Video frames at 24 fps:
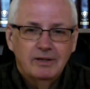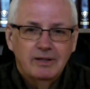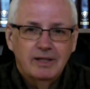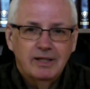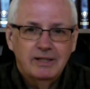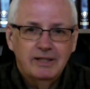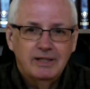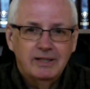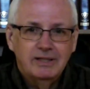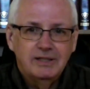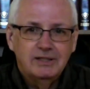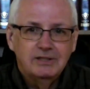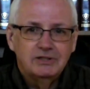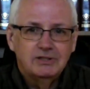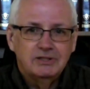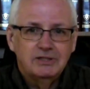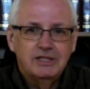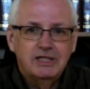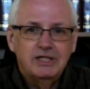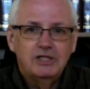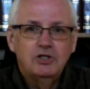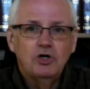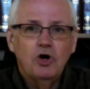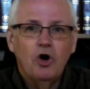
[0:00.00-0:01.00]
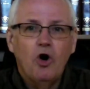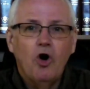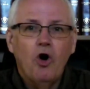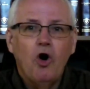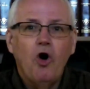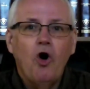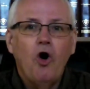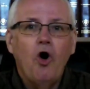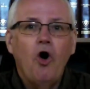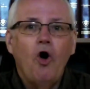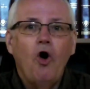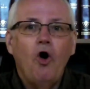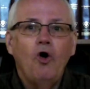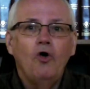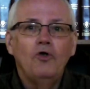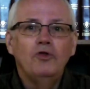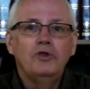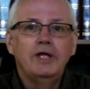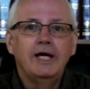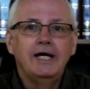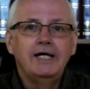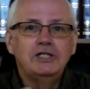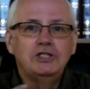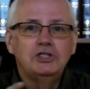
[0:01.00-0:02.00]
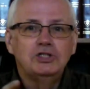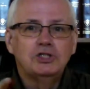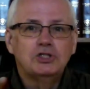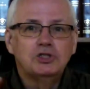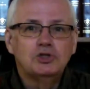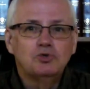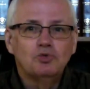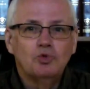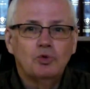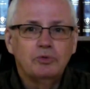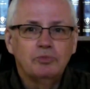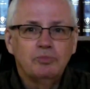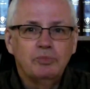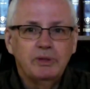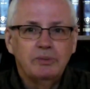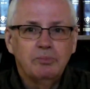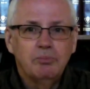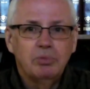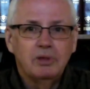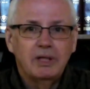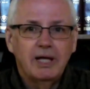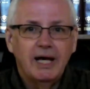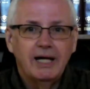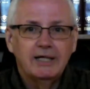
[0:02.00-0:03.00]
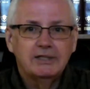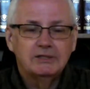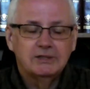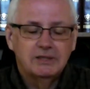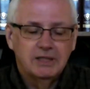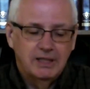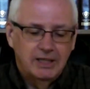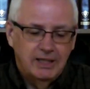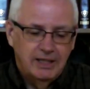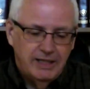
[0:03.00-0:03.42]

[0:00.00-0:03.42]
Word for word: that in his seed all nations would be blessed.